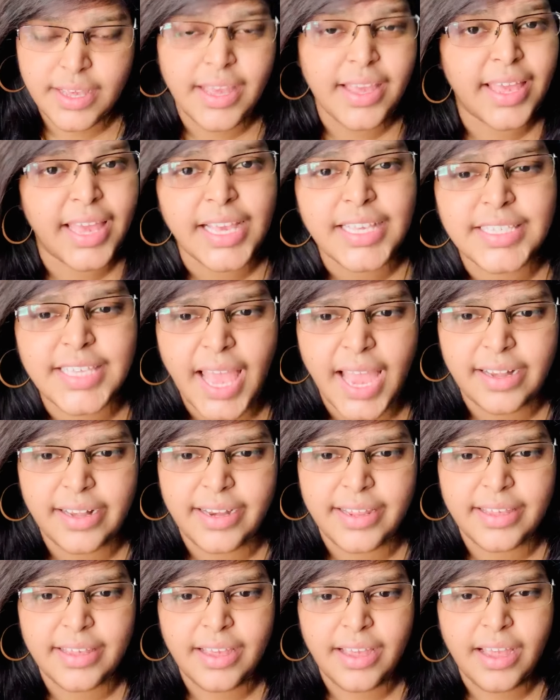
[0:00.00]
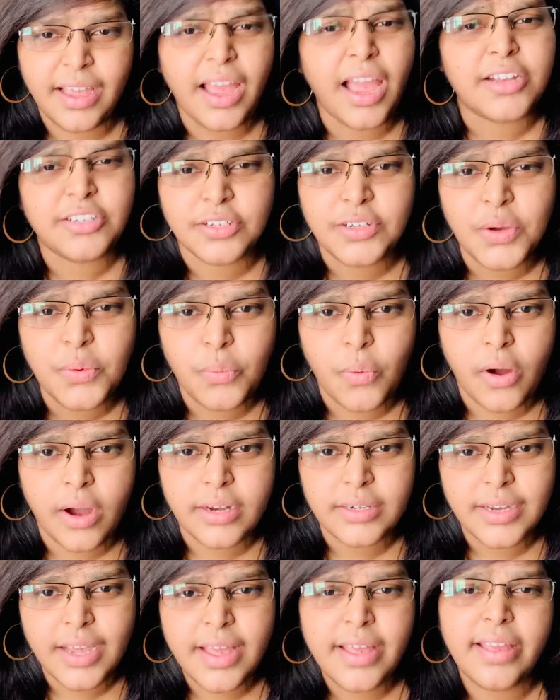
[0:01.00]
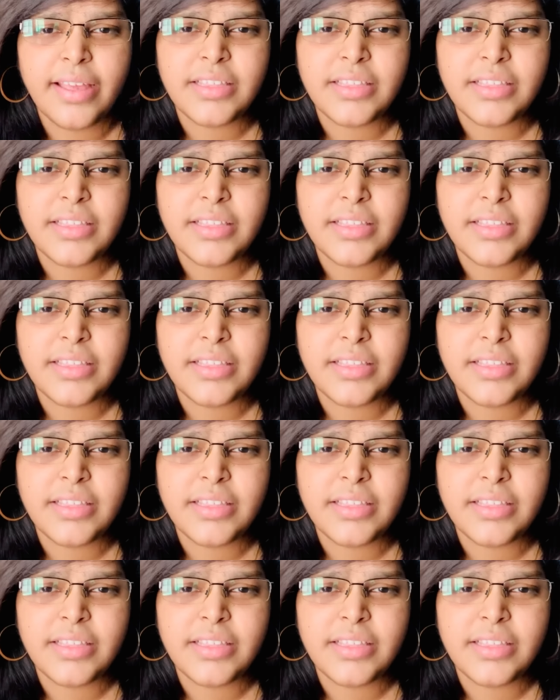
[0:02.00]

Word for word: Exactly. And you know what?